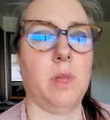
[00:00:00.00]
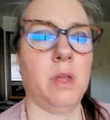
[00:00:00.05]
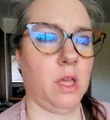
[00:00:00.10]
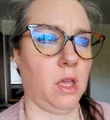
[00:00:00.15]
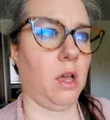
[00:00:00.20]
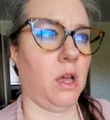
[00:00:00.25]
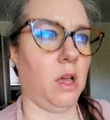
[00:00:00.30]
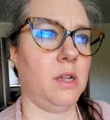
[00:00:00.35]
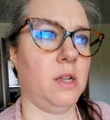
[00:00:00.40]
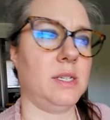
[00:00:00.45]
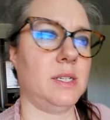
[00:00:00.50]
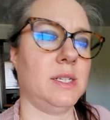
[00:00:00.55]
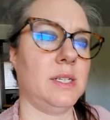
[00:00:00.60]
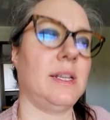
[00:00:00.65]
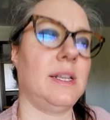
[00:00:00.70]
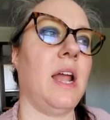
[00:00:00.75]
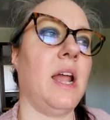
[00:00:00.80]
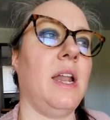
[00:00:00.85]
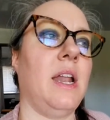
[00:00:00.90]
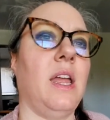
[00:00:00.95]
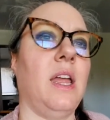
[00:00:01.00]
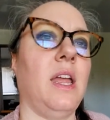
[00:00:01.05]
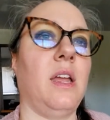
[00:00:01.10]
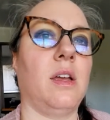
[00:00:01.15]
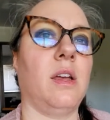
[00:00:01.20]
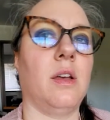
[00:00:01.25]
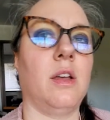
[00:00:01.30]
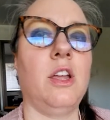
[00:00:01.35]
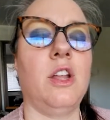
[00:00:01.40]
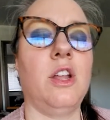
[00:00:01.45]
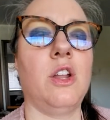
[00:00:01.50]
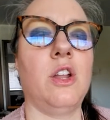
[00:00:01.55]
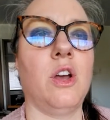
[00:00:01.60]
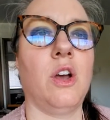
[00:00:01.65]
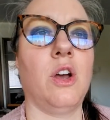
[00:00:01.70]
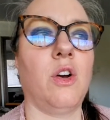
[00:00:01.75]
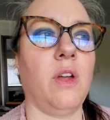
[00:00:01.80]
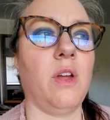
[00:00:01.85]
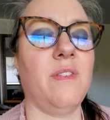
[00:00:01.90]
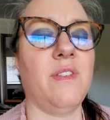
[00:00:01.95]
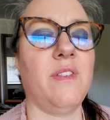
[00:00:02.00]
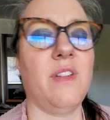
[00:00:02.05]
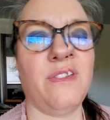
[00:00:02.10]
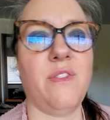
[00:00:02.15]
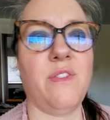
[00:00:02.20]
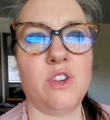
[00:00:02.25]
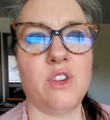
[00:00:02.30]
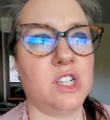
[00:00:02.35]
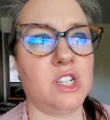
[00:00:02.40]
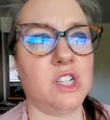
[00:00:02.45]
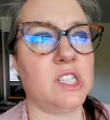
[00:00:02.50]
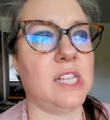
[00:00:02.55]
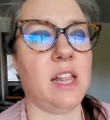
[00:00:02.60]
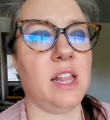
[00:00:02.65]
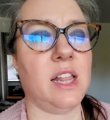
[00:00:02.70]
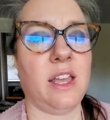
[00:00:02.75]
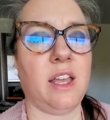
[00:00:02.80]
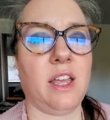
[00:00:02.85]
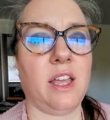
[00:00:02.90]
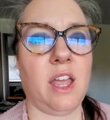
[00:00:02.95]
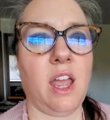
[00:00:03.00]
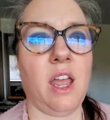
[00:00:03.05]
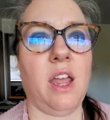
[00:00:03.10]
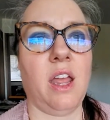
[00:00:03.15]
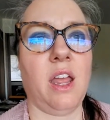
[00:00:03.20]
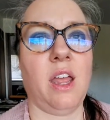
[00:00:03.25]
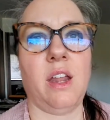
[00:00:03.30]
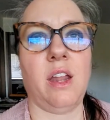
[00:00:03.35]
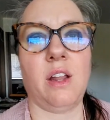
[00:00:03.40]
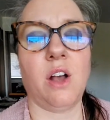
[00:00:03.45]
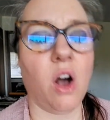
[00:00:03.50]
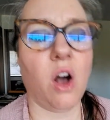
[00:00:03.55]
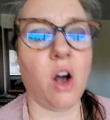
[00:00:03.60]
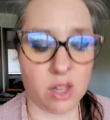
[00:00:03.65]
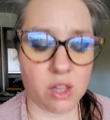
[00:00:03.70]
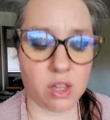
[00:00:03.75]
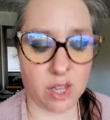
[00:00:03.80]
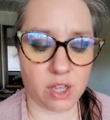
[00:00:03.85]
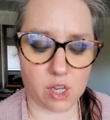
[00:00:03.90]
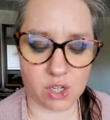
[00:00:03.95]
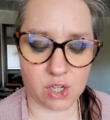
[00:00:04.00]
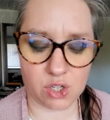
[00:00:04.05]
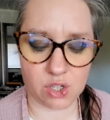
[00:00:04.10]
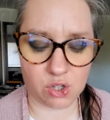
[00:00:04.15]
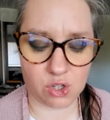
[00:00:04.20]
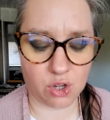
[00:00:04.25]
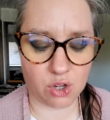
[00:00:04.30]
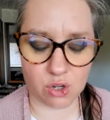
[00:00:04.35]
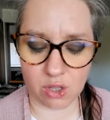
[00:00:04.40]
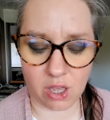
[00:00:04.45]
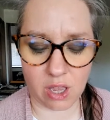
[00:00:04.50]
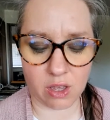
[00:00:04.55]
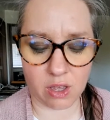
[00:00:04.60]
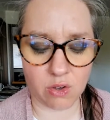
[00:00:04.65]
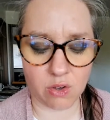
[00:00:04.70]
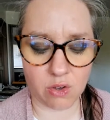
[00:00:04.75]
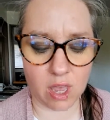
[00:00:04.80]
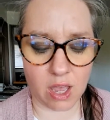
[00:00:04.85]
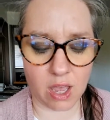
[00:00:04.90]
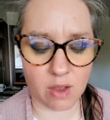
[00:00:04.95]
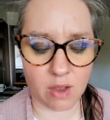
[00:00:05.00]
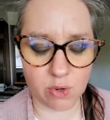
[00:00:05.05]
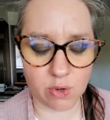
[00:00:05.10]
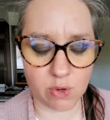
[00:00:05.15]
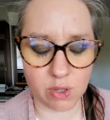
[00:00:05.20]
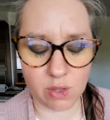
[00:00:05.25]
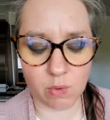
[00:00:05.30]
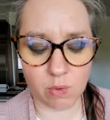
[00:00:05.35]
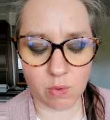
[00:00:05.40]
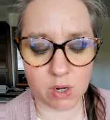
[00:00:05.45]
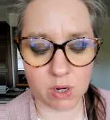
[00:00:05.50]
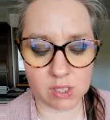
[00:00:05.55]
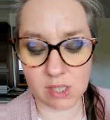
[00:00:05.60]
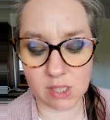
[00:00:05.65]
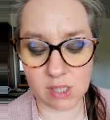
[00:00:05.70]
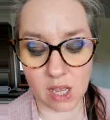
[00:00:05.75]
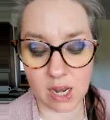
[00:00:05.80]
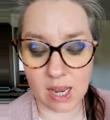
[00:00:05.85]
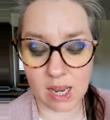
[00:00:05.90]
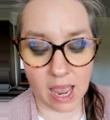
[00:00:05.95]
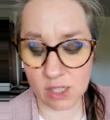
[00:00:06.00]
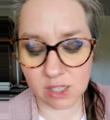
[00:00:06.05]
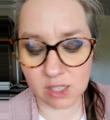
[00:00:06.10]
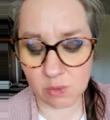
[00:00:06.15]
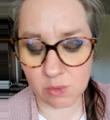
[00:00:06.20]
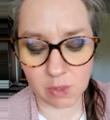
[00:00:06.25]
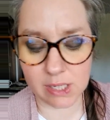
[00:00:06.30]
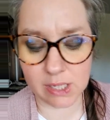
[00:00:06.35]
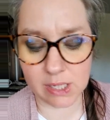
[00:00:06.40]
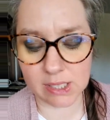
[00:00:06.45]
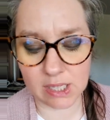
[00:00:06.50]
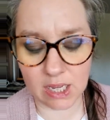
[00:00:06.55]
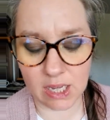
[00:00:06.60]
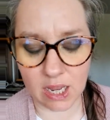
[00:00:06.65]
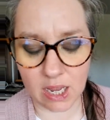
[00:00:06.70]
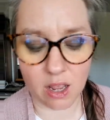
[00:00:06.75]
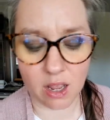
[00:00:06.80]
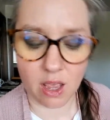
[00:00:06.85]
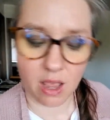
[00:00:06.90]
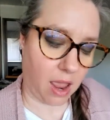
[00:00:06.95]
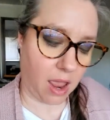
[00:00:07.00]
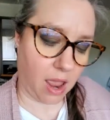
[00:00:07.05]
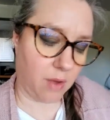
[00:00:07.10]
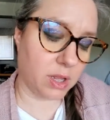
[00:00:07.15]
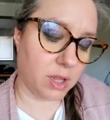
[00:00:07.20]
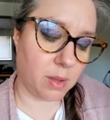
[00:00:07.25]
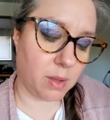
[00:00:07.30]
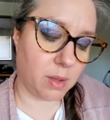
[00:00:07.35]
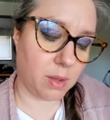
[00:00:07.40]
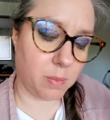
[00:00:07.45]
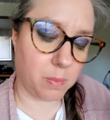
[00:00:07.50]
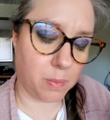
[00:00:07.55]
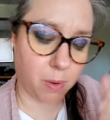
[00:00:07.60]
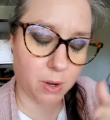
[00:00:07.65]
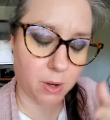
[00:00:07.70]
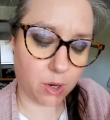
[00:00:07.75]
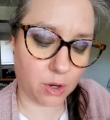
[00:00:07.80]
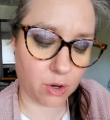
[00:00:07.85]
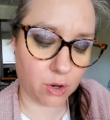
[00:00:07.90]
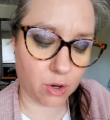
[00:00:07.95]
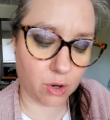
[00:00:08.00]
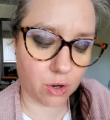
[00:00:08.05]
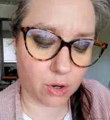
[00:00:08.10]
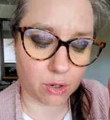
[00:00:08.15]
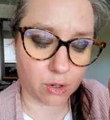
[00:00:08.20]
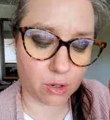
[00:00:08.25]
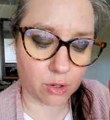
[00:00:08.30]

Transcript: Deciding, even if you're just say like in college, you're like, okay, I really want to study XYZ, and really putting your